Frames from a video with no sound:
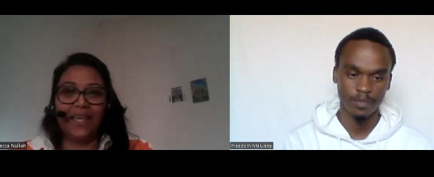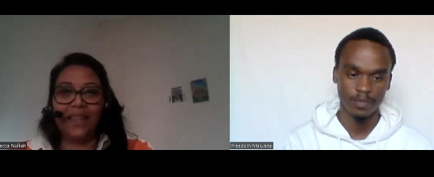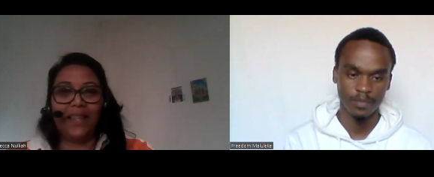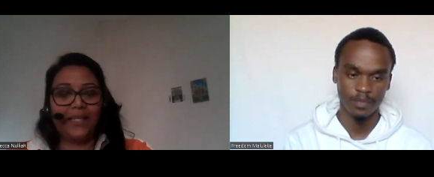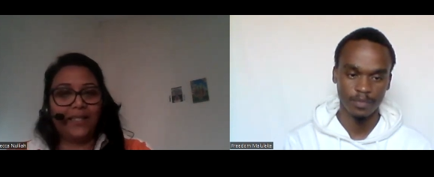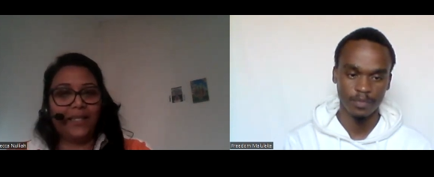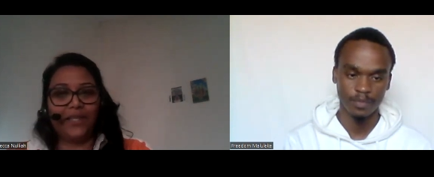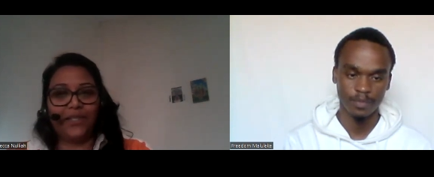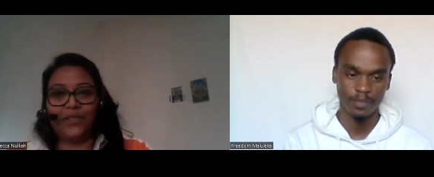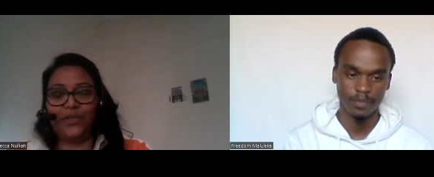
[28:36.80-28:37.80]
Speaker 1: That's
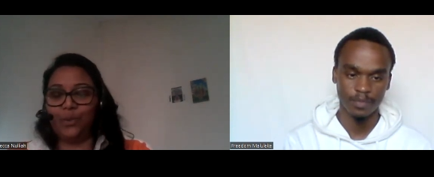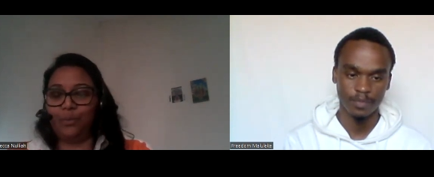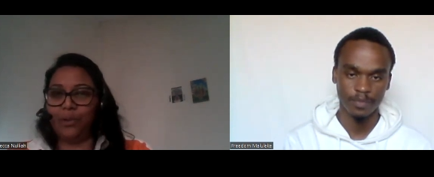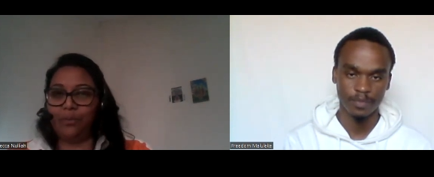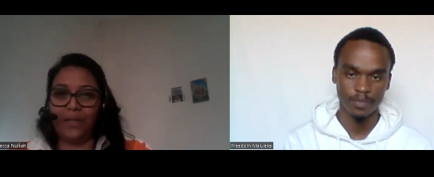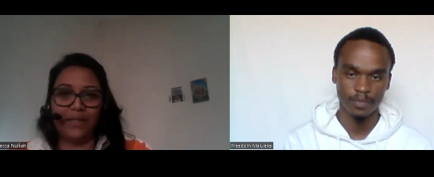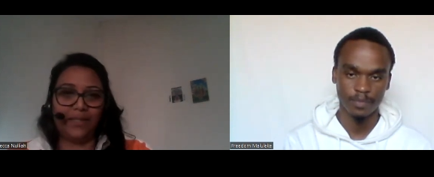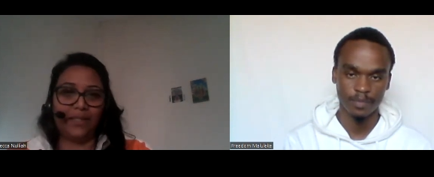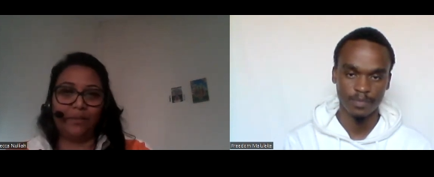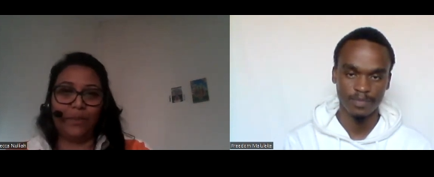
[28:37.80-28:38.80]
a super
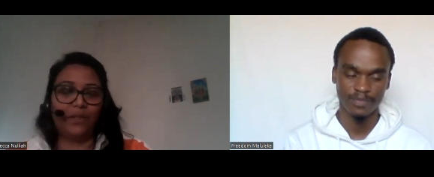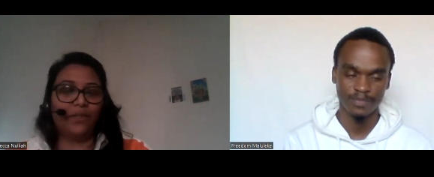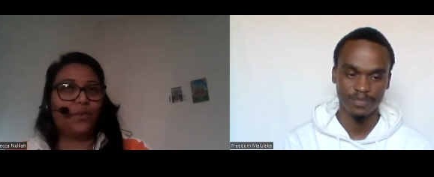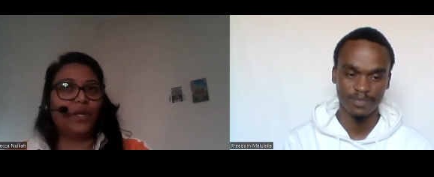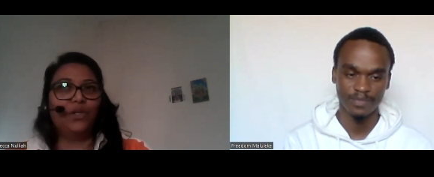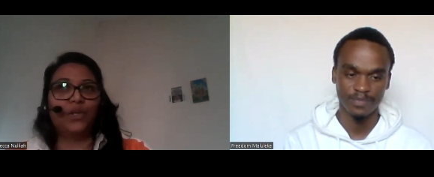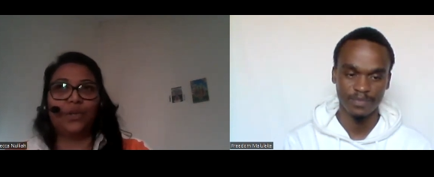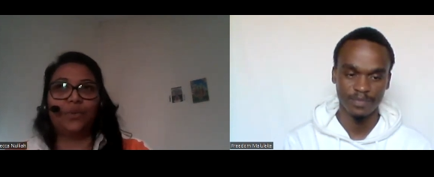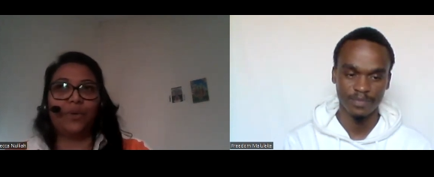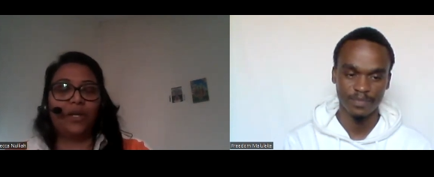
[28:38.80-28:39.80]
medicine because when you're
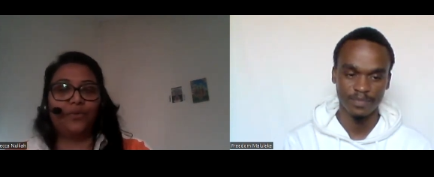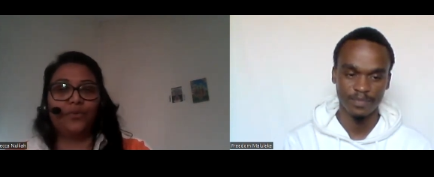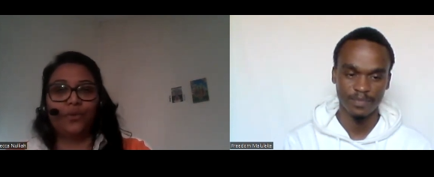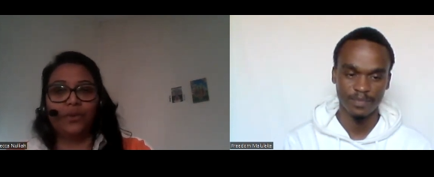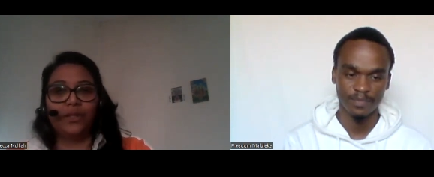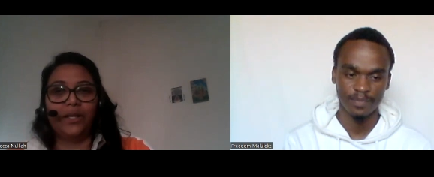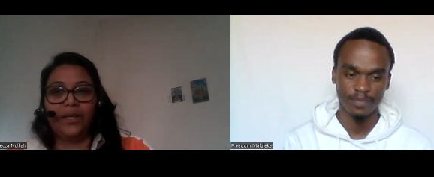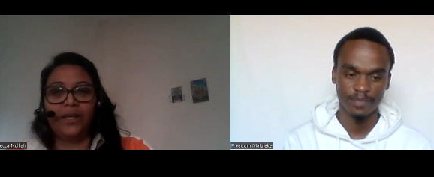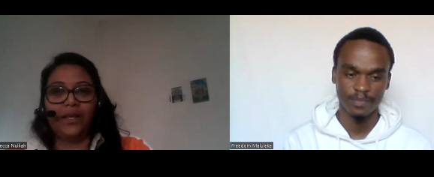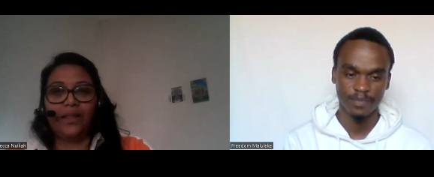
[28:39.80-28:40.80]
grateful,
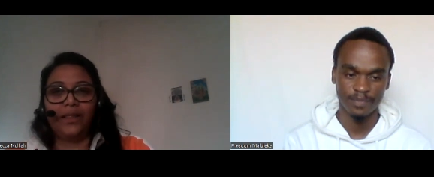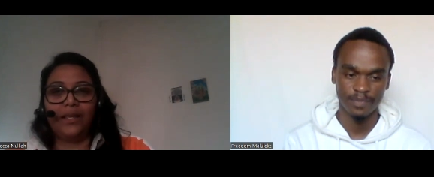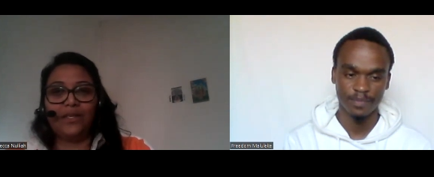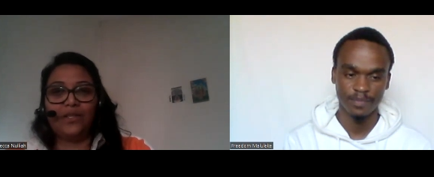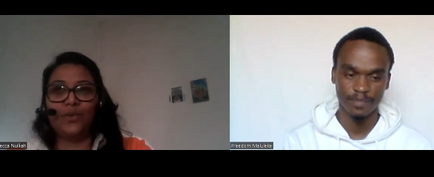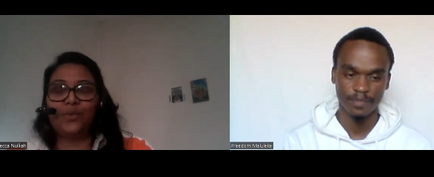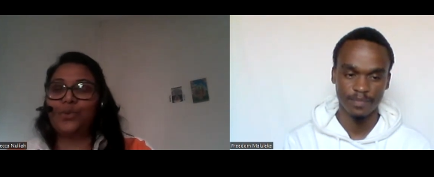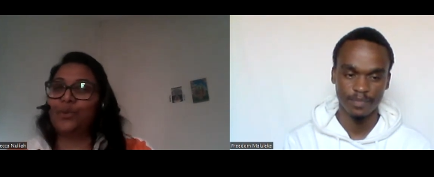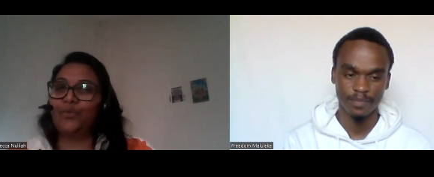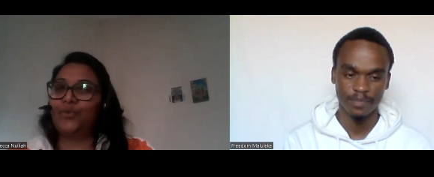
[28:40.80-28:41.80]
there's no
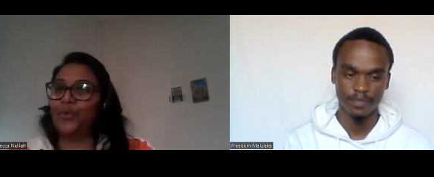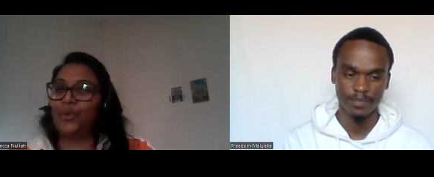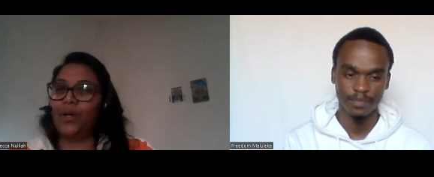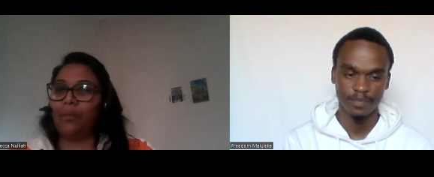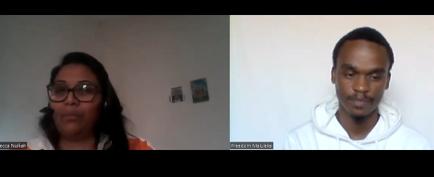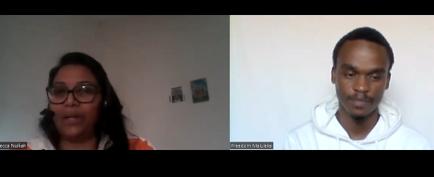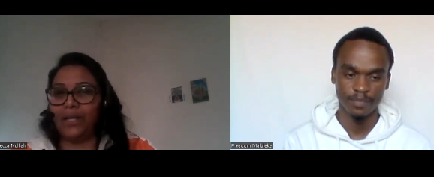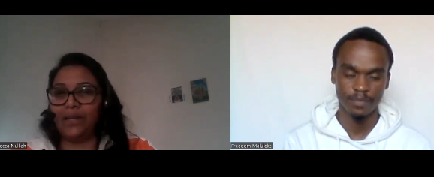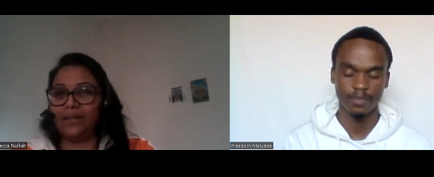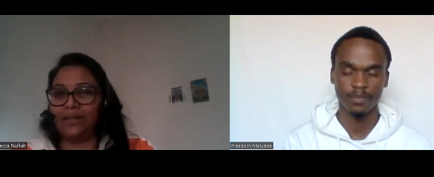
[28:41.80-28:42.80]
room for
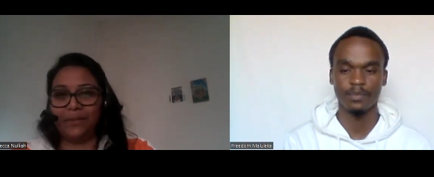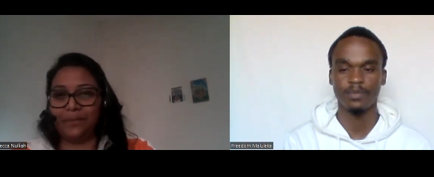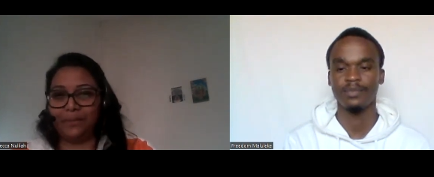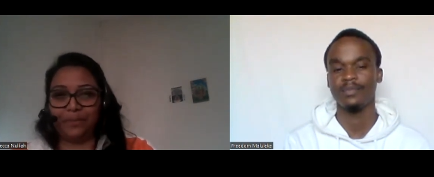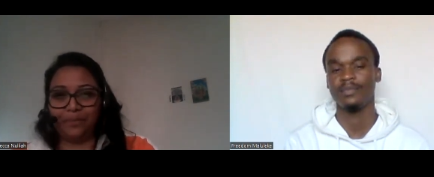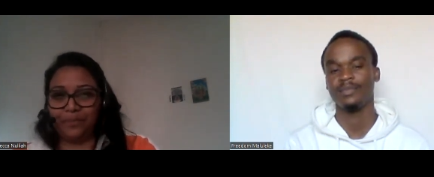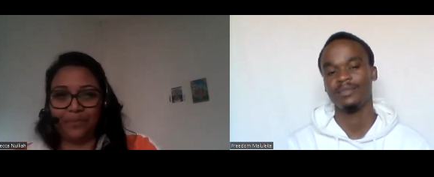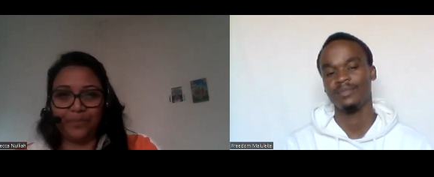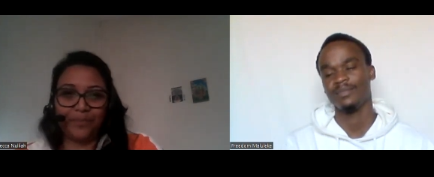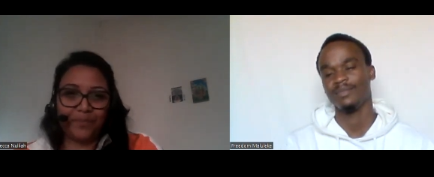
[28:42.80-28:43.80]
complaint.
Speaker 2: Mm.
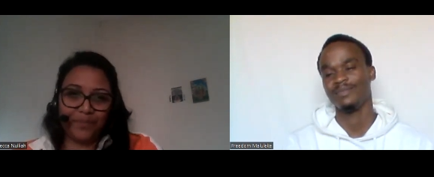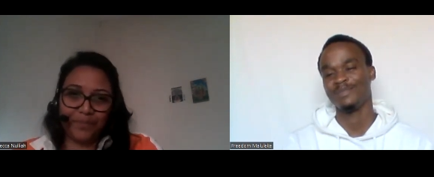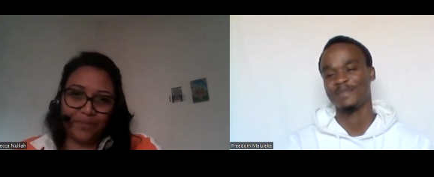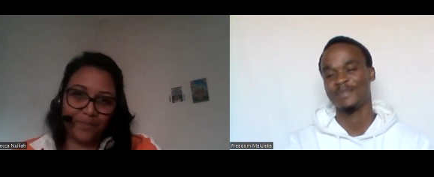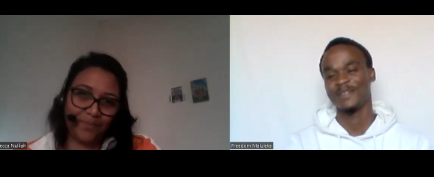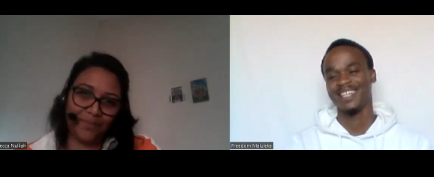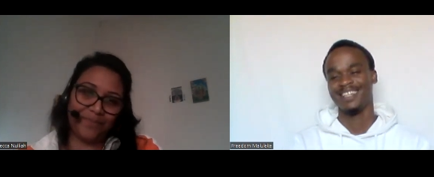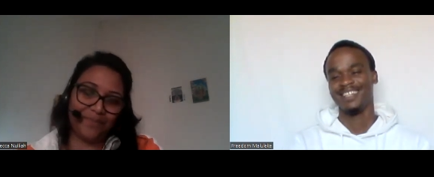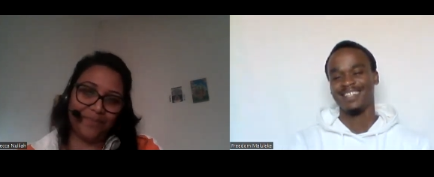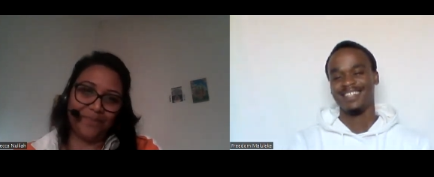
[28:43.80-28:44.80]
Mm.
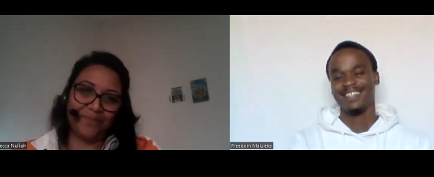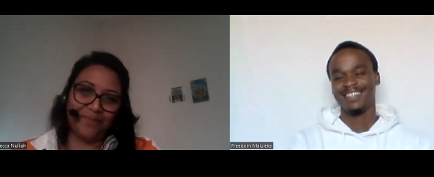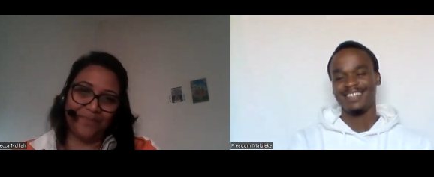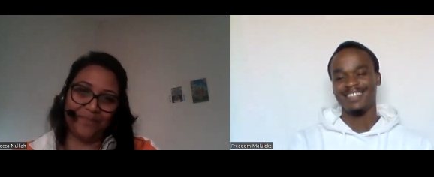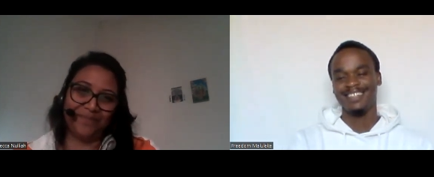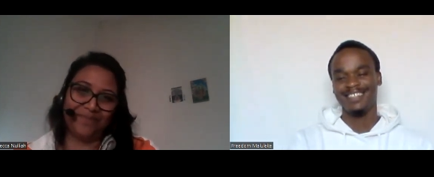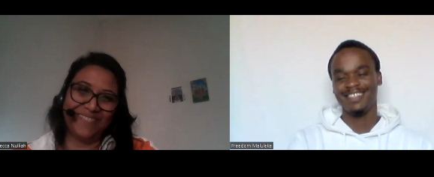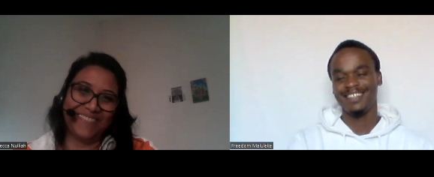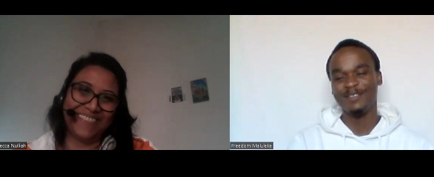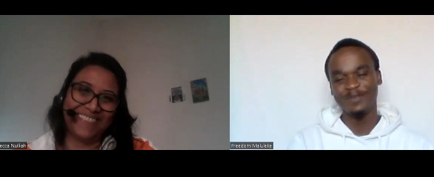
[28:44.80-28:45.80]

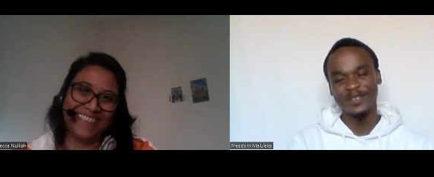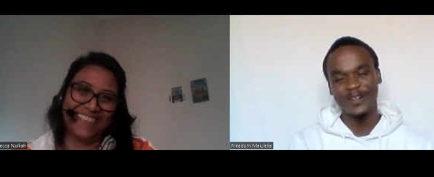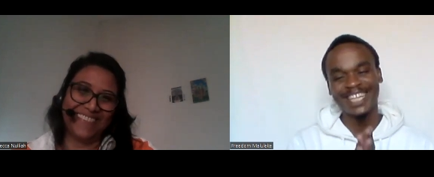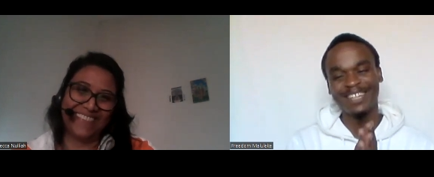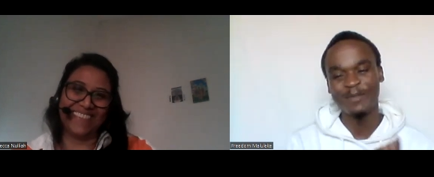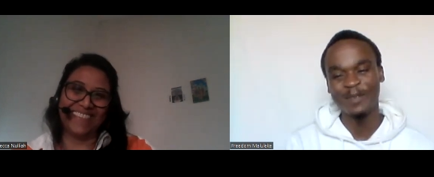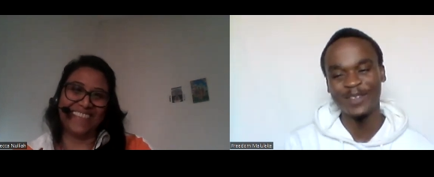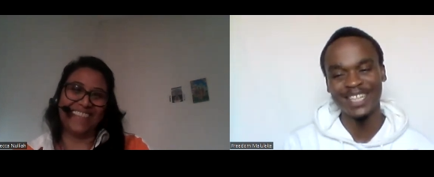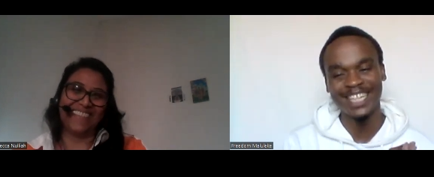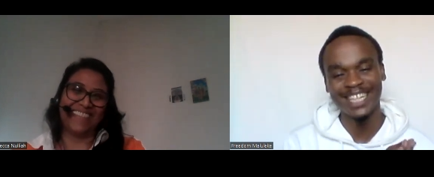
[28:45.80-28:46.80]
Um, where can
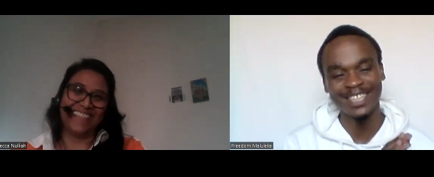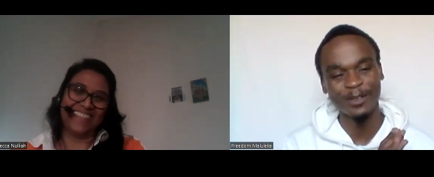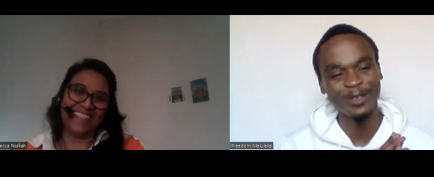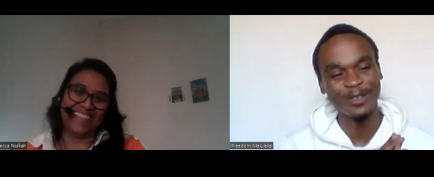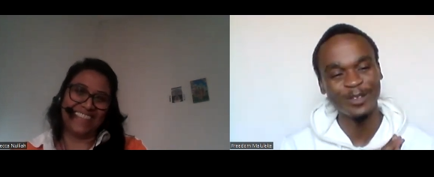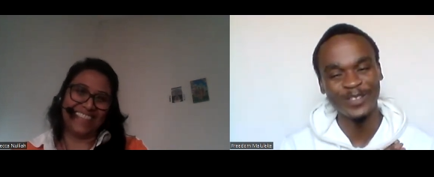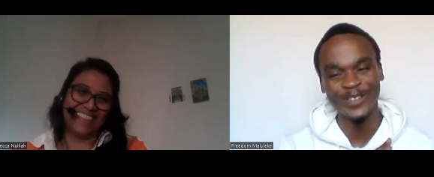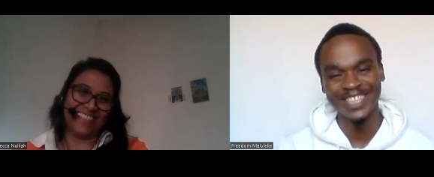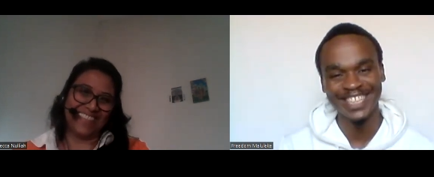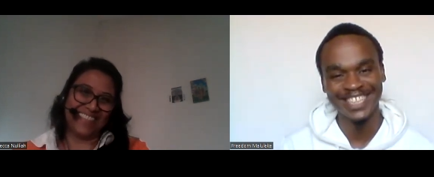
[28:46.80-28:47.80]
people get hold of you?